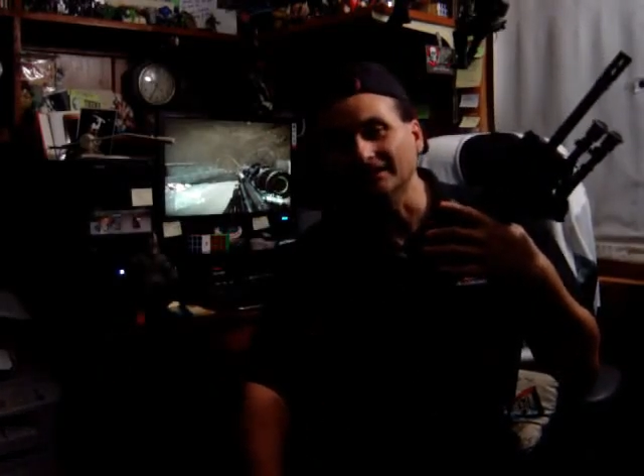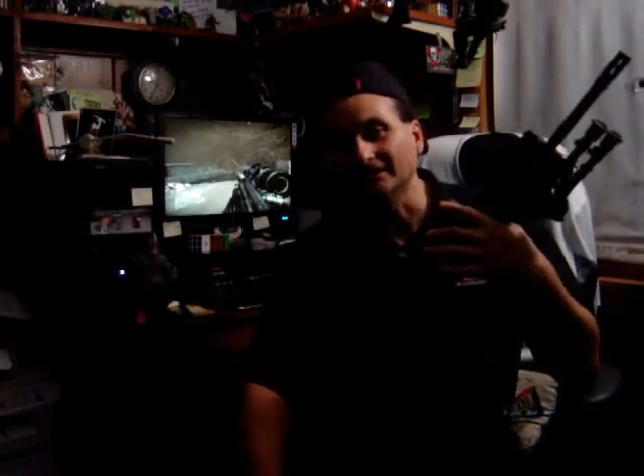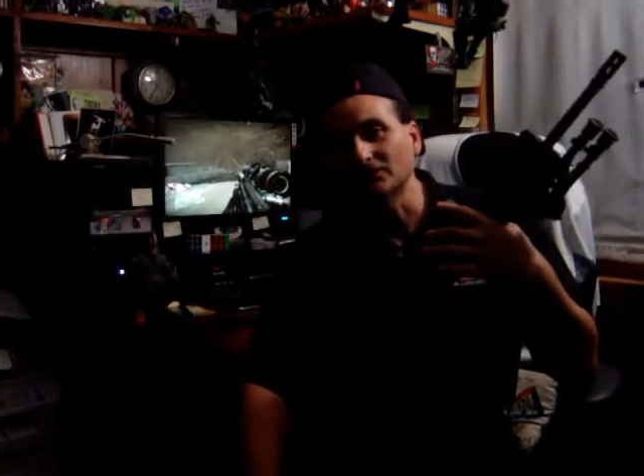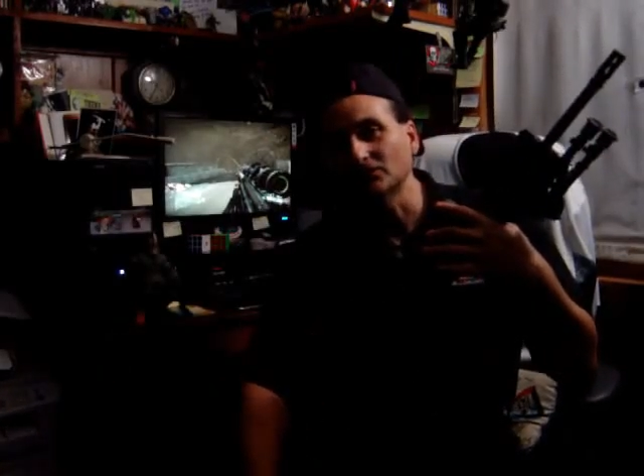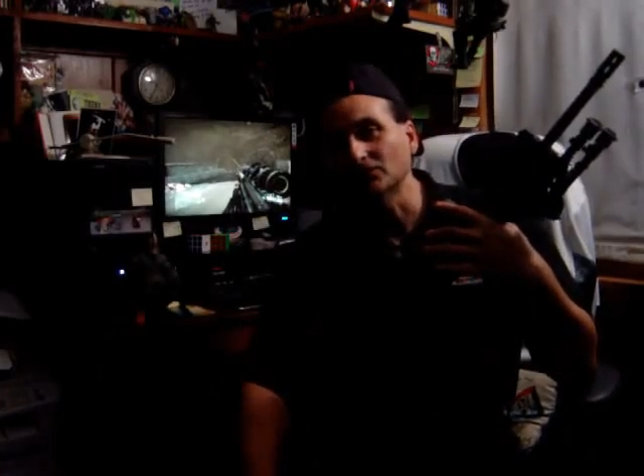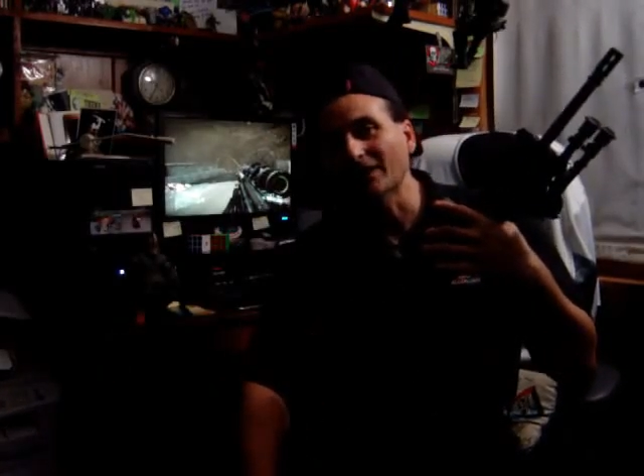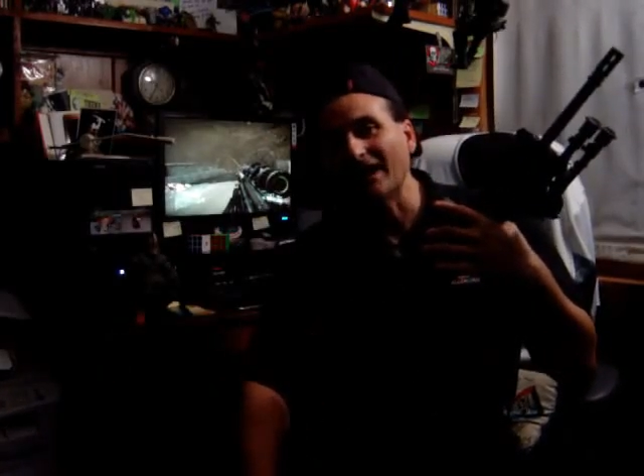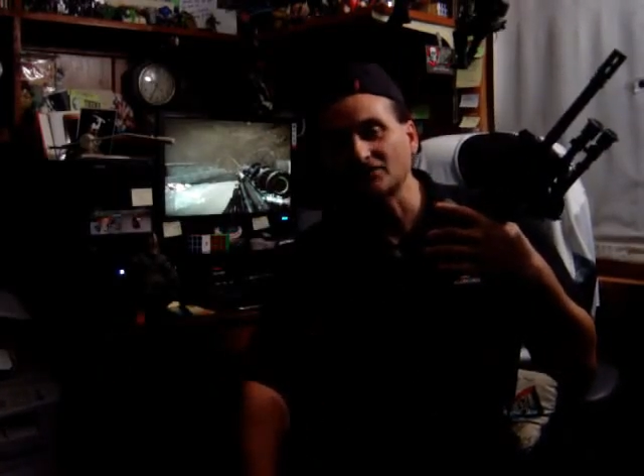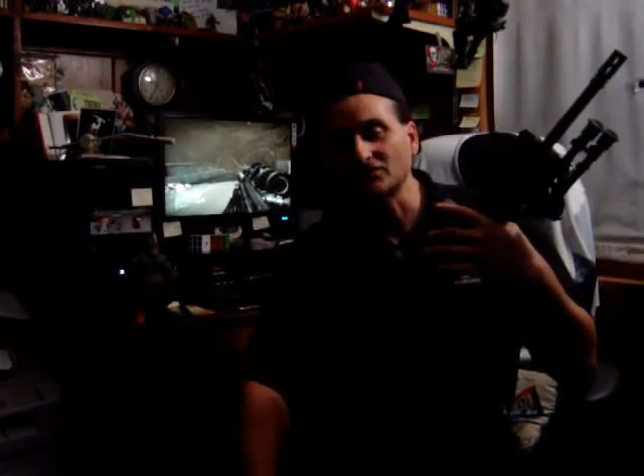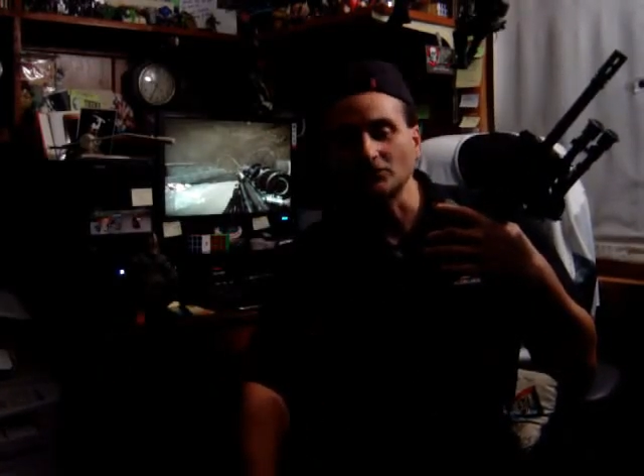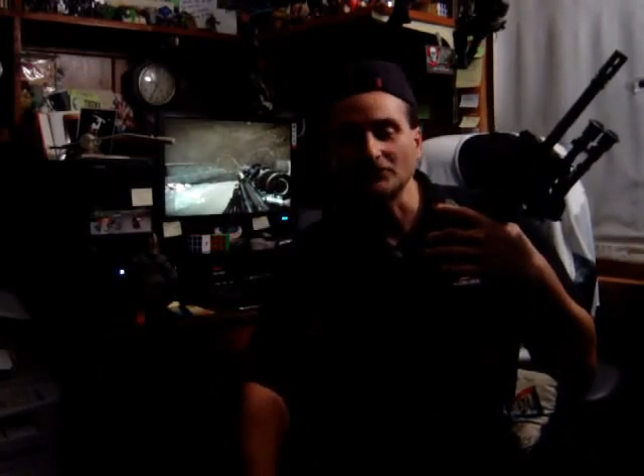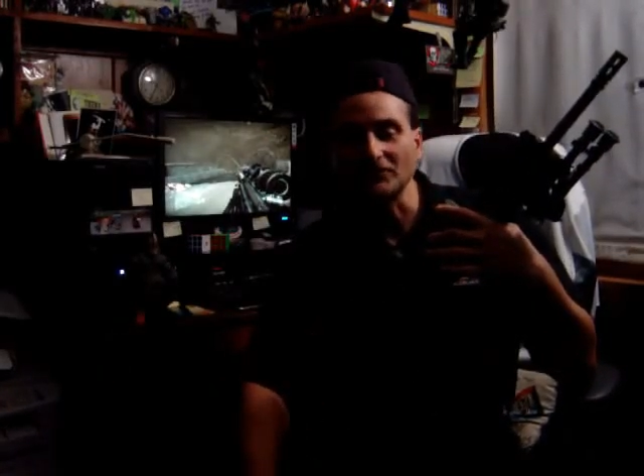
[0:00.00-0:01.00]
into
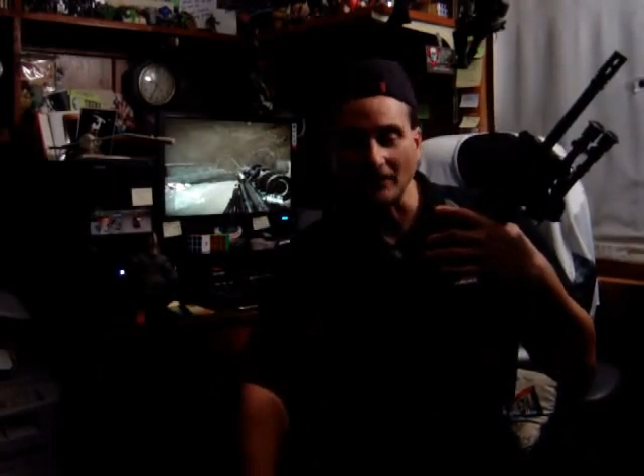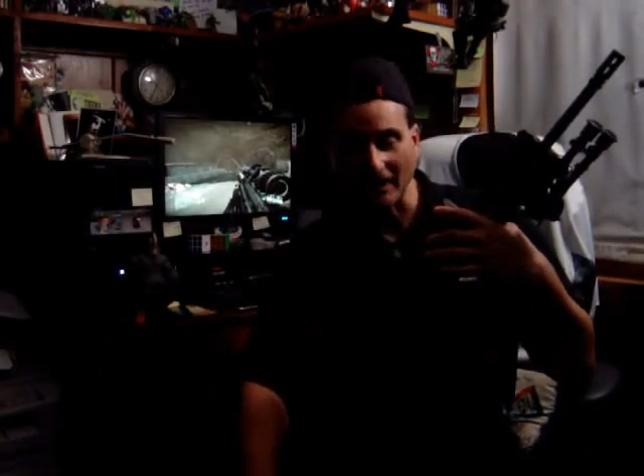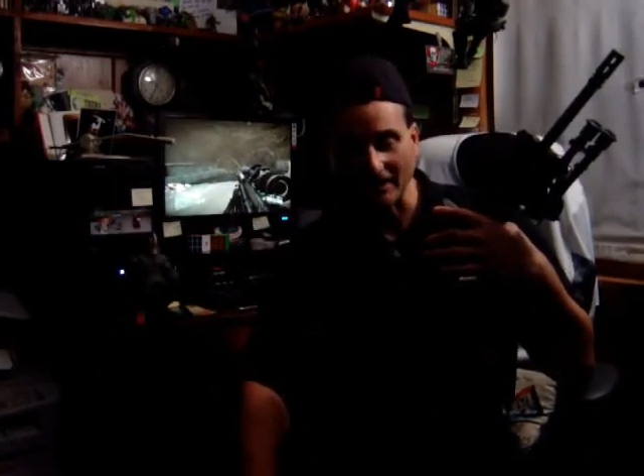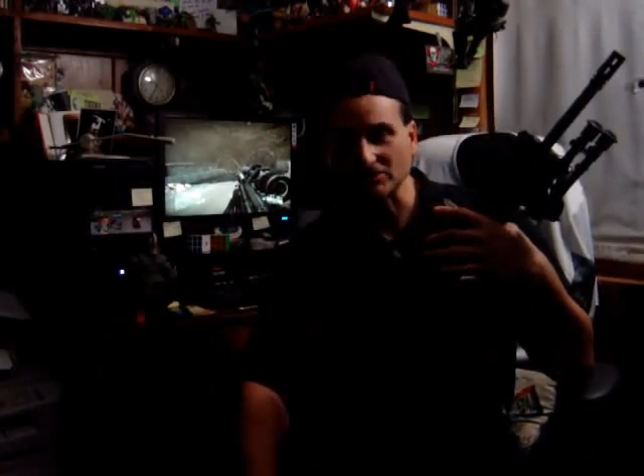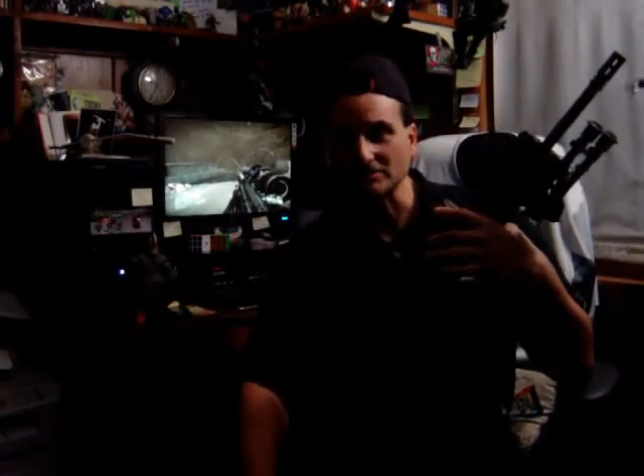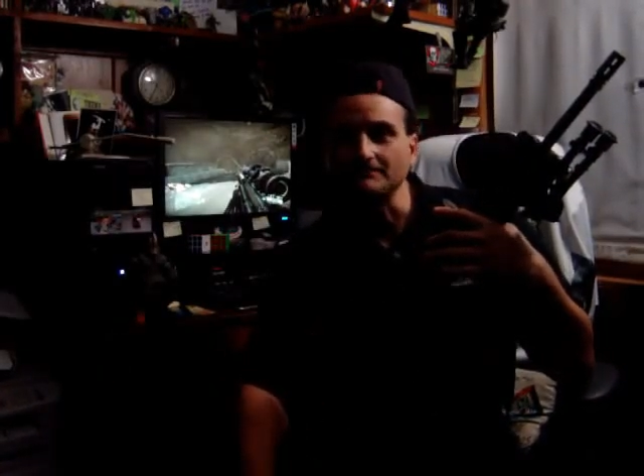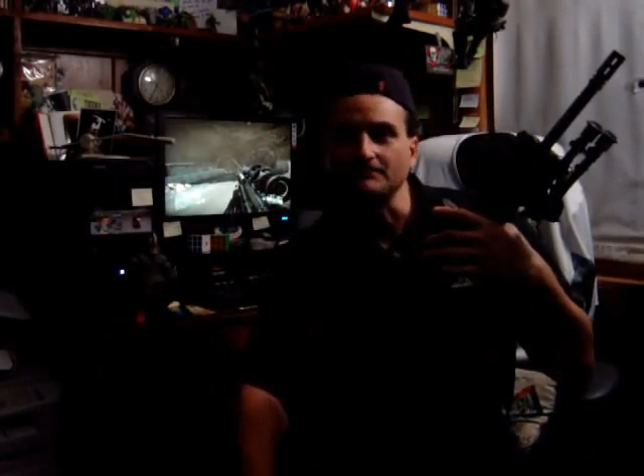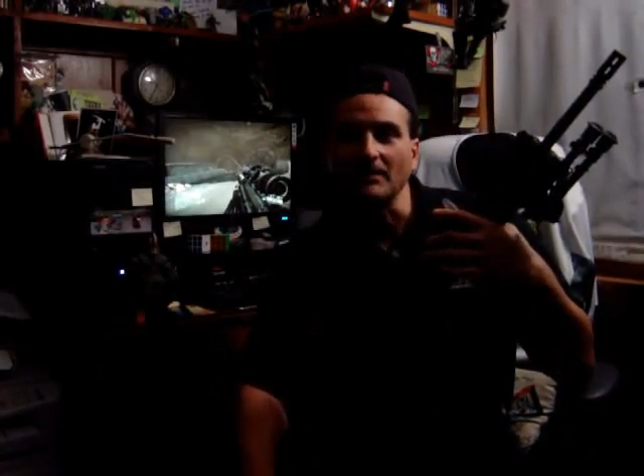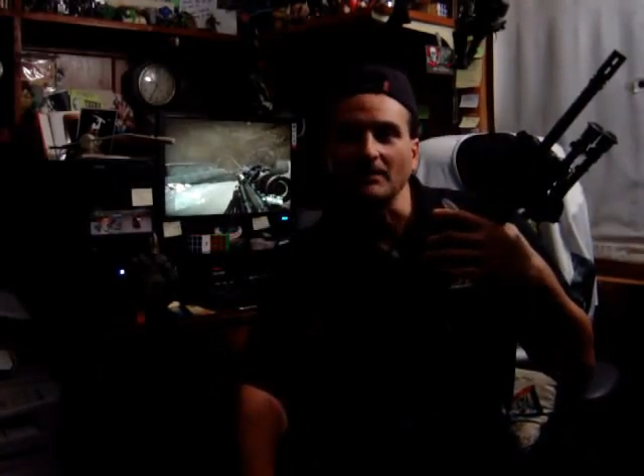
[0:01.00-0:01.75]
actual selection